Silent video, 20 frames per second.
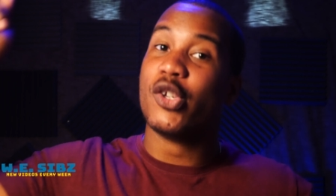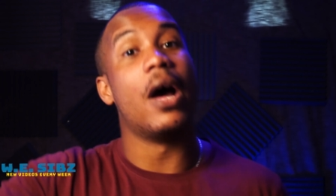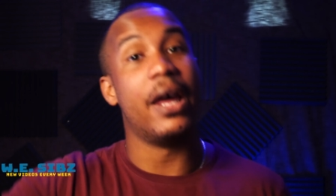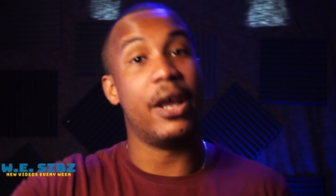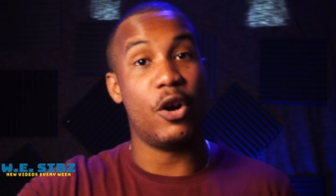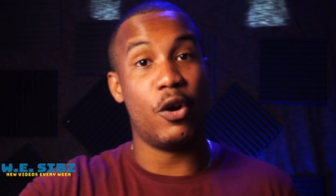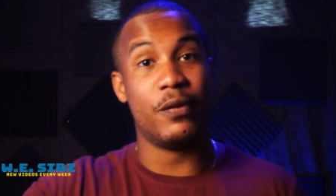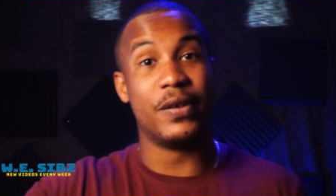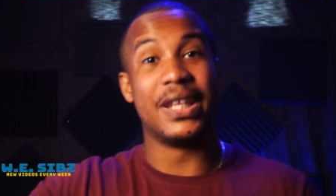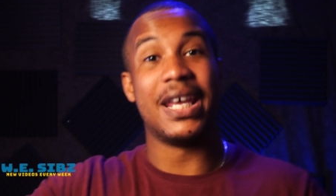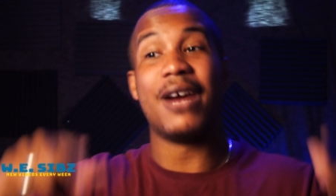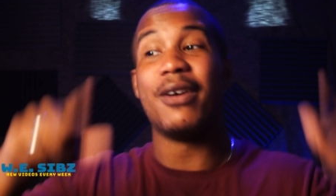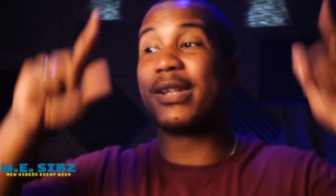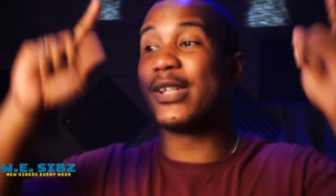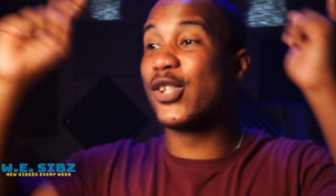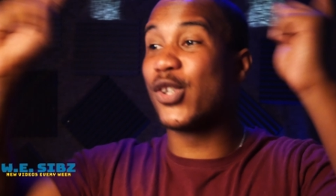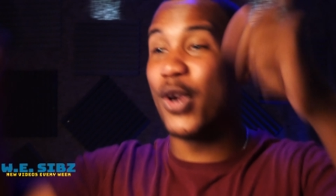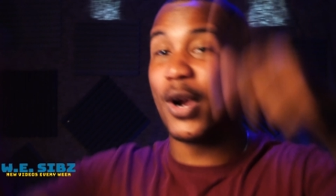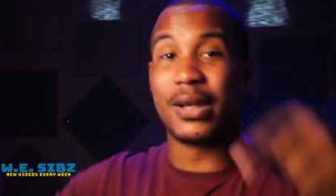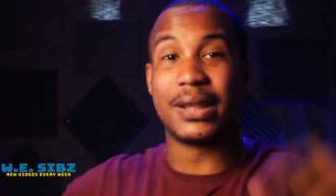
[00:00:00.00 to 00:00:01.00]
Go ahead over
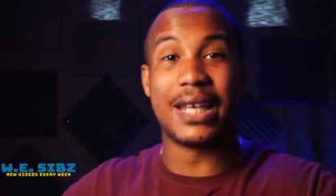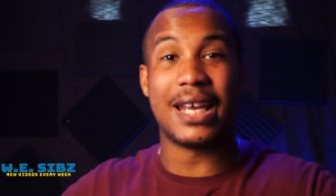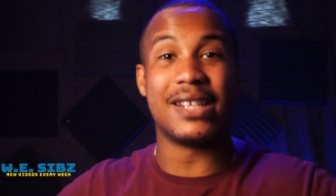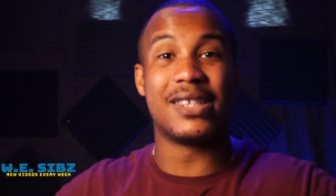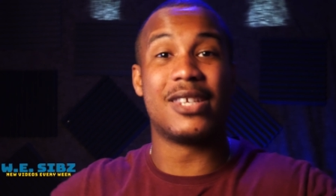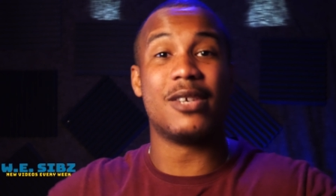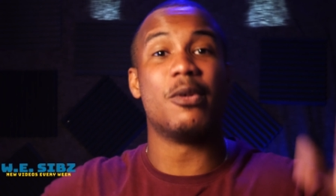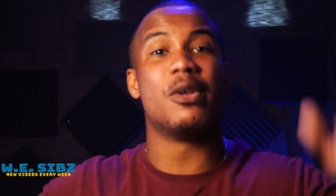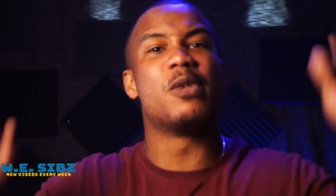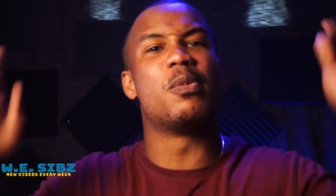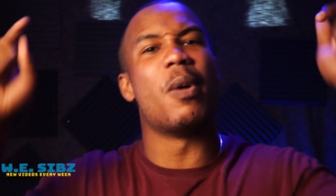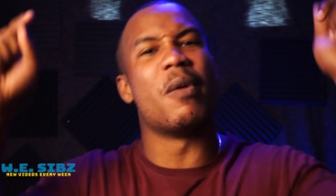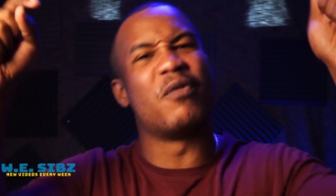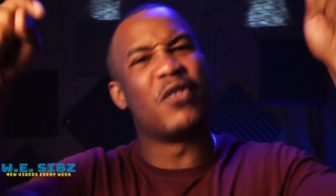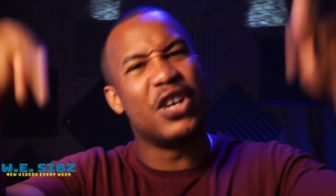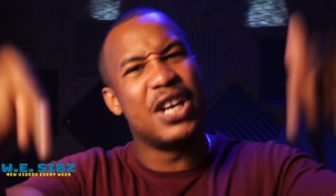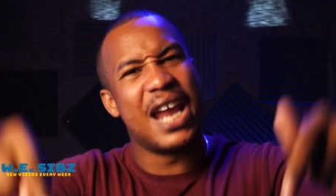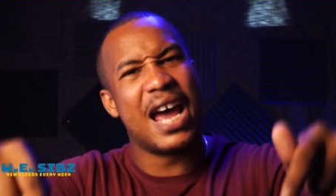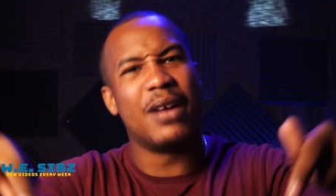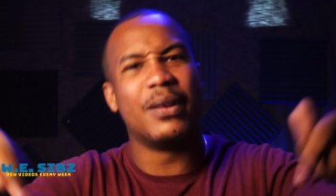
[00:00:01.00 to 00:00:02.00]
there and start that series.
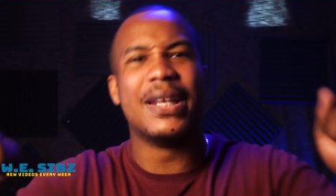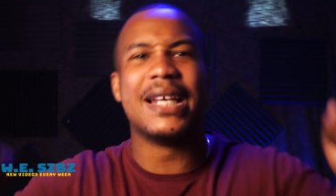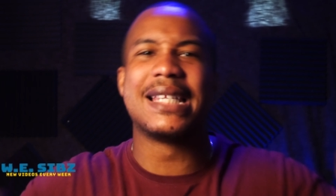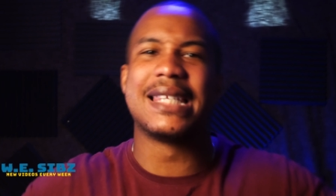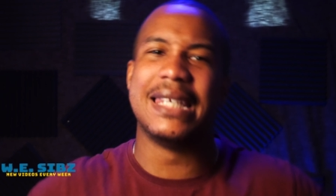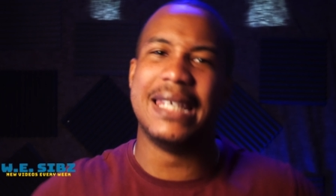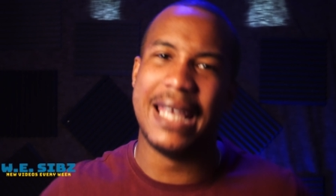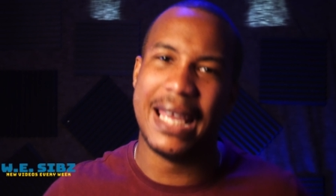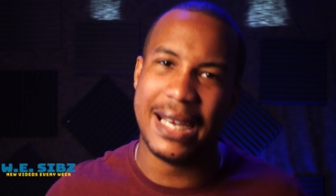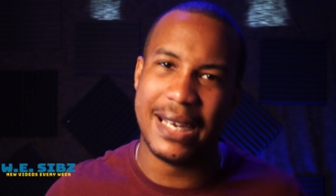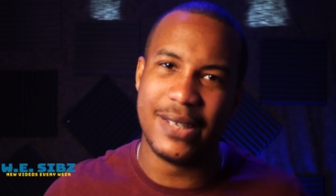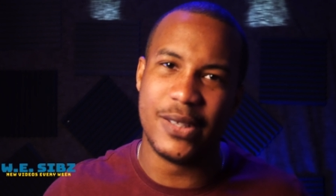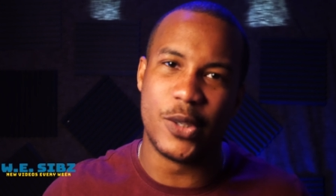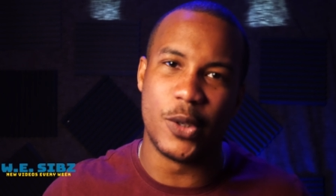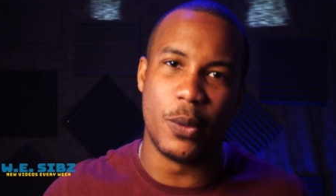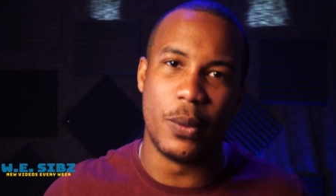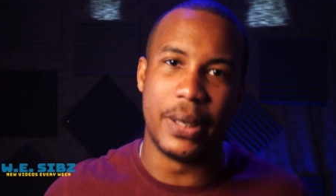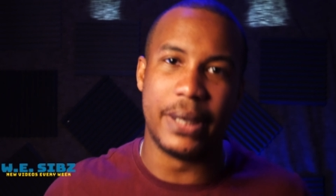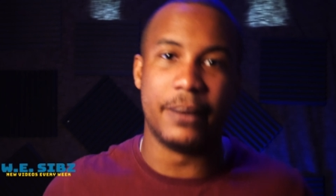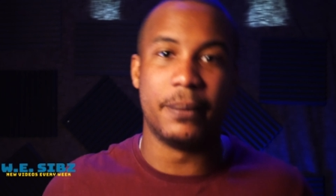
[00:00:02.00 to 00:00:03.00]
But for now, let's get
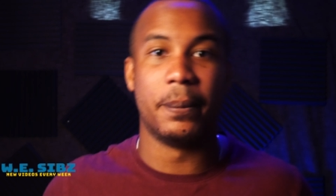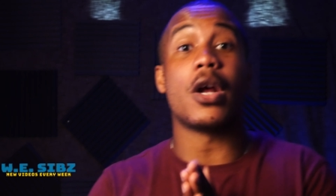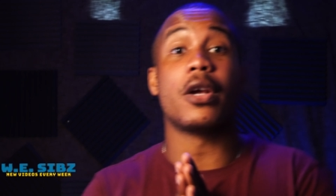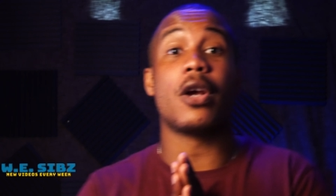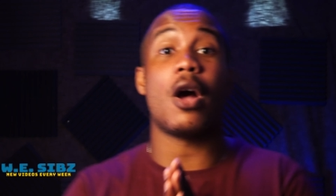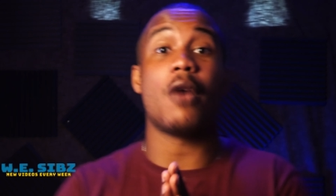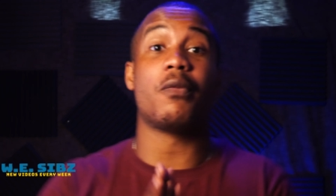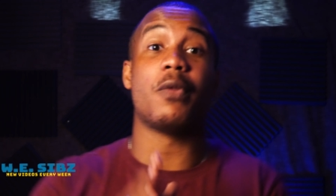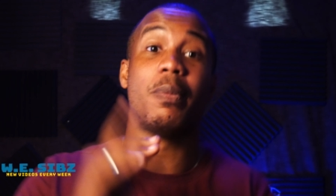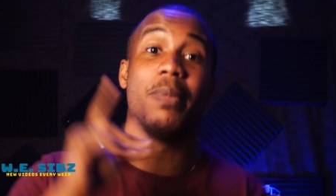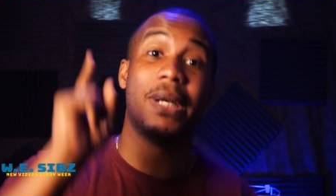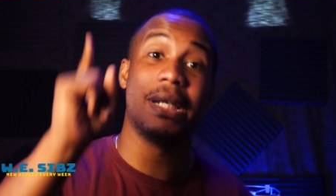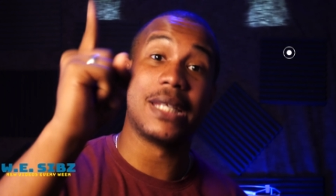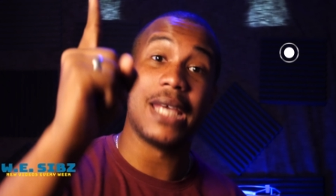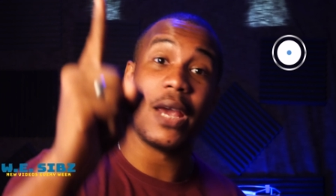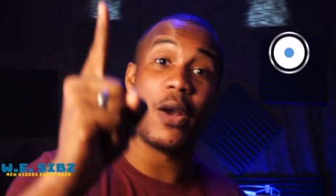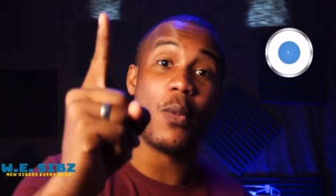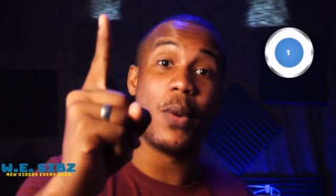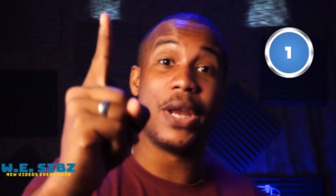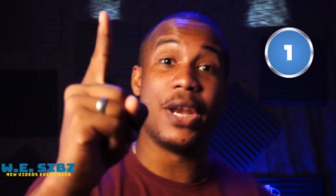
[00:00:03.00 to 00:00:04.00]
into it. Starting off with
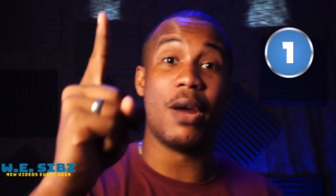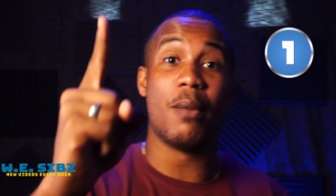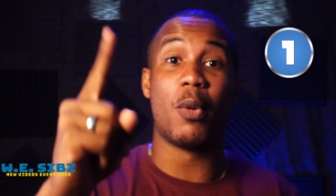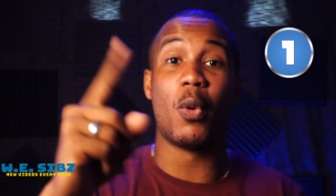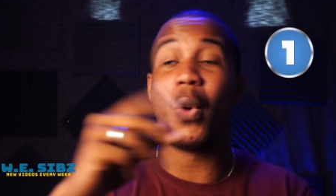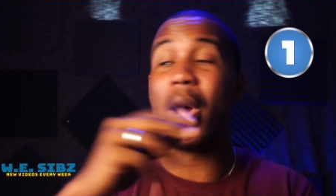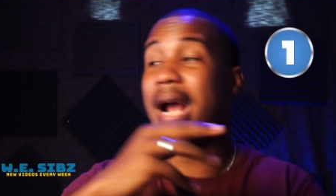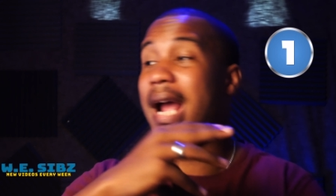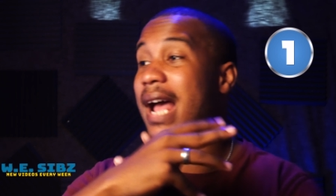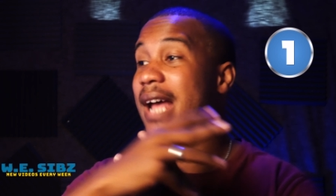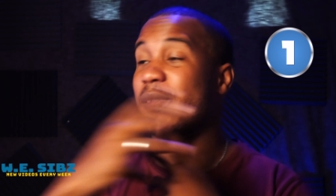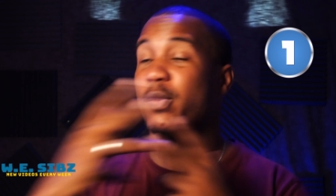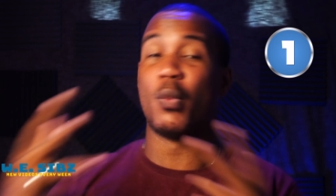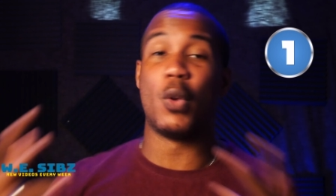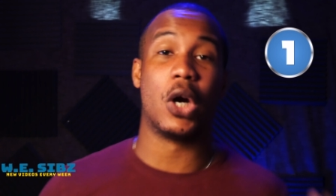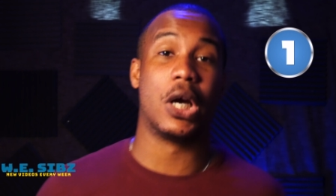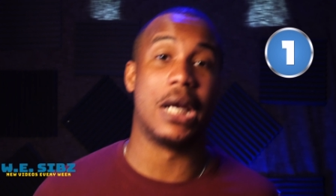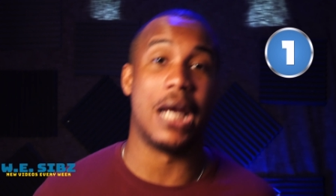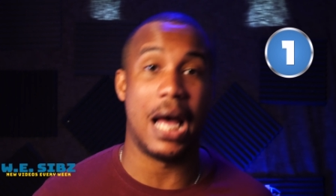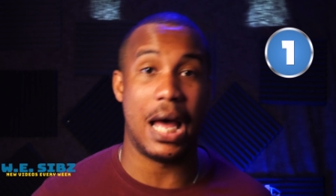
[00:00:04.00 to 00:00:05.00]
big takeaway number one,
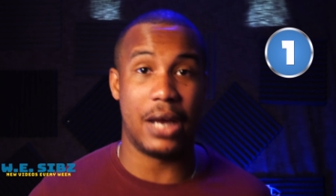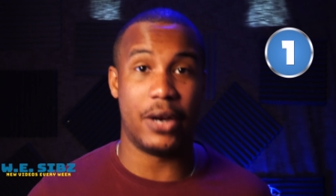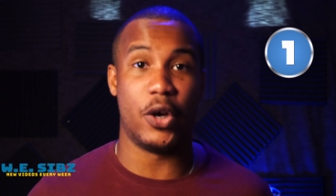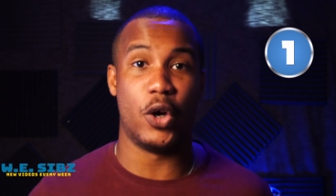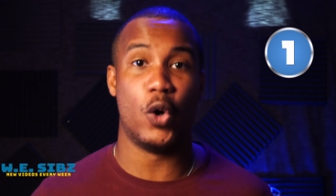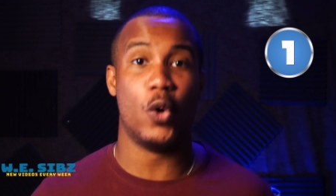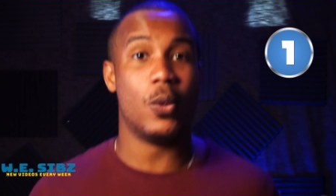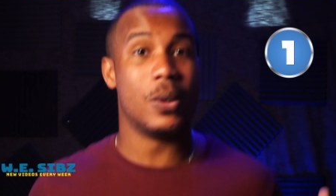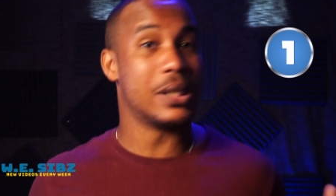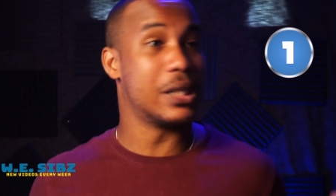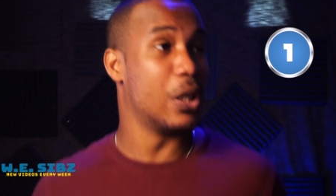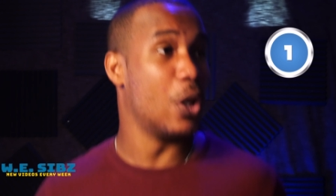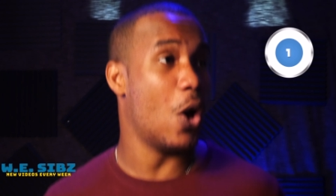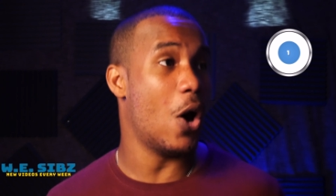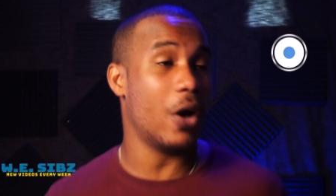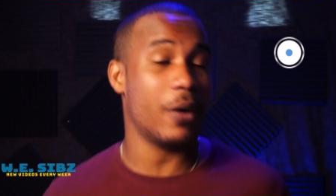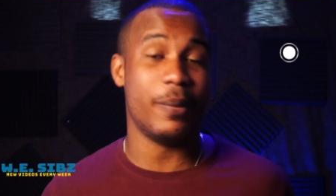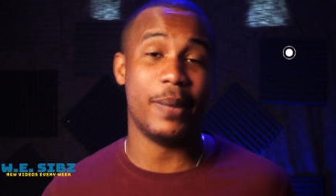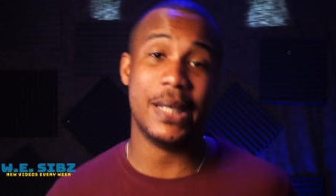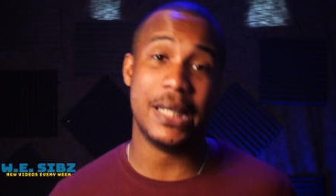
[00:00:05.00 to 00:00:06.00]
guys, Morgana, who has
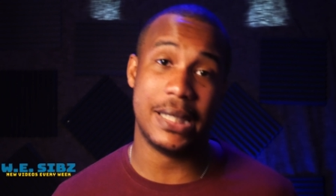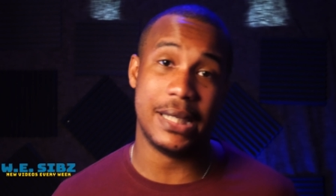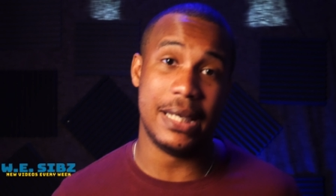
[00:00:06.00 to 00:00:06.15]
long